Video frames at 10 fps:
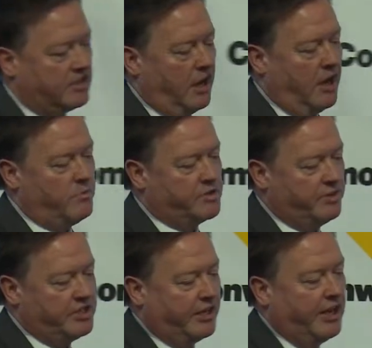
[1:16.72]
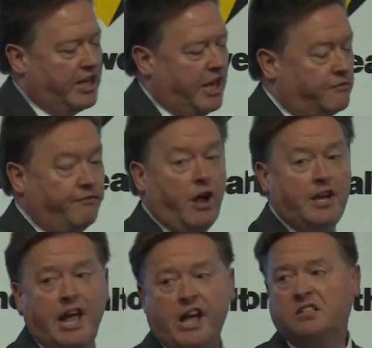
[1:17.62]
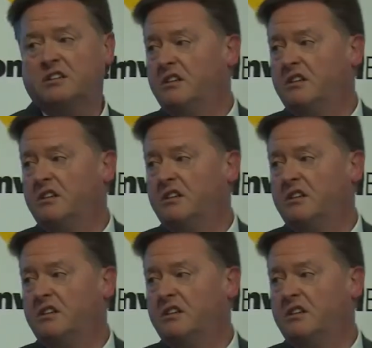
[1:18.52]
I was particularly keen to find out